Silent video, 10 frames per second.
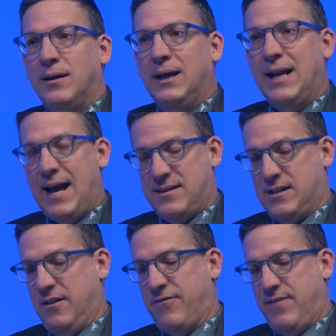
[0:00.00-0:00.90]
It has
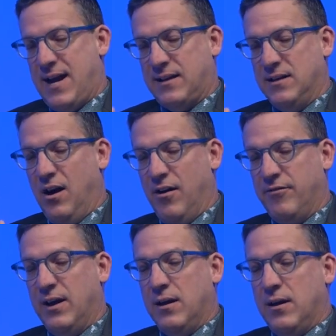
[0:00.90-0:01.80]
the effect
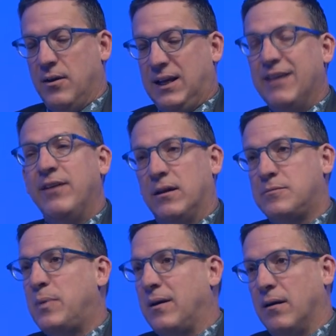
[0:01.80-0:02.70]
of giving us
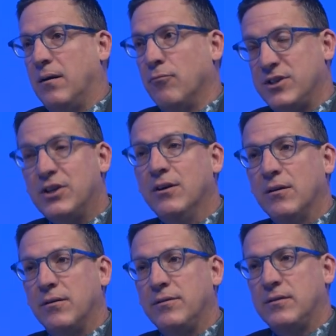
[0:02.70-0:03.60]
better
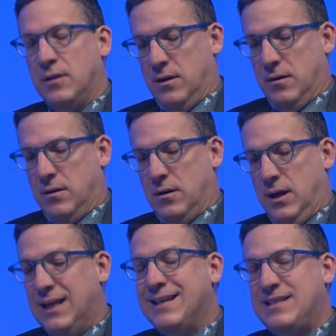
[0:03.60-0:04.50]
returns
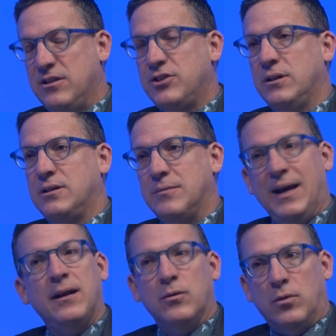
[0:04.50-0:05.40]
in addition to
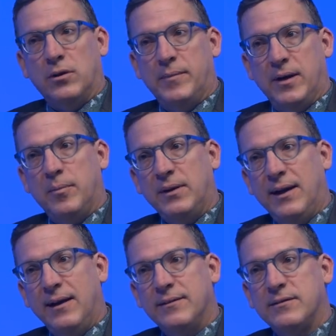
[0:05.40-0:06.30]
making the world a better
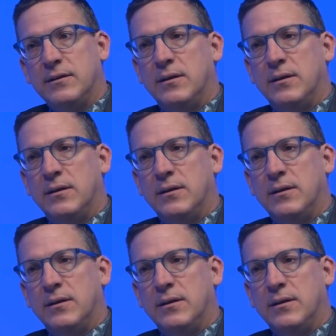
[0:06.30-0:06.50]
place.